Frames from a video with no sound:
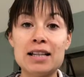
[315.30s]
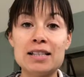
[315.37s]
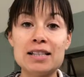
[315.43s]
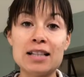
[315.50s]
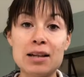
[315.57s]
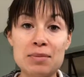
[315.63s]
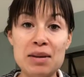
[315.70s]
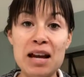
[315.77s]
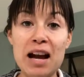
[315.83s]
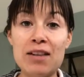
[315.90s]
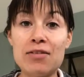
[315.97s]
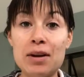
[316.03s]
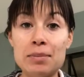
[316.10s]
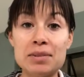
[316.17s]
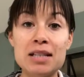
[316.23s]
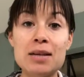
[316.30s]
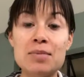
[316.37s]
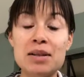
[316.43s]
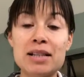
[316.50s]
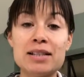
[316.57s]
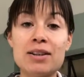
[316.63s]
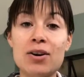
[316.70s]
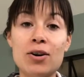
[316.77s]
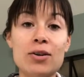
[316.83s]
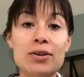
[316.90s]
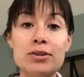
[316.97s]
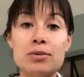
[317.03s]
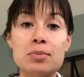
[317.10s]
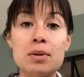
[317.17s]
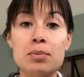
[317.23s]
it's going to be half empty because all
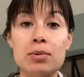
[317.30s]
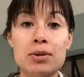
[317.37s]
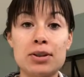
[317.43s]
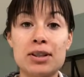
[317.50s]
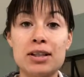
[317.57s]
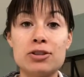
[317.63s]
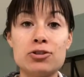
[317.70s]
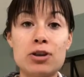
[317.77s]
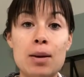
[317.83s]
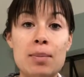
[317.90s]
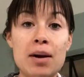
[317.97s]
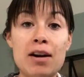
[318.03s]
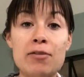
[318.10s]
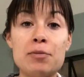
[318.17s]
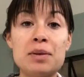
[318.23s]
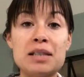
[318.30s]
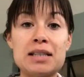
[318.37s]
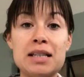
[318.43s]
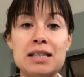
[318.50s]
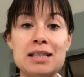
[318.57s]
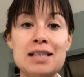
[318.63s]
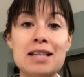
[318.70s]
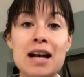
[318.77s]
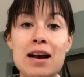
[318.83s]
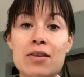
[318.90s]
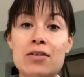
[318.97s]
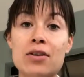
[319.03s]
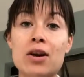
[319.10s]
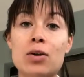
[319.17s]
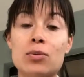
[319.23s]
those people are going to drop off because they didn't
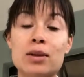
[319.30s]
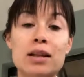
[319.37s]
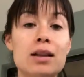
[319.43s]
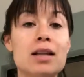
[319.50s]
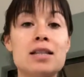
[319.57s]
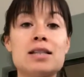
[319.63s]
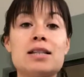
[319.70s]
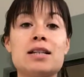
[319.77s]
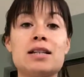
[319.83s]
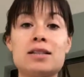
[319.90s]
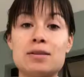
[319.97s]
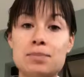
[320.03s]
have a realistic,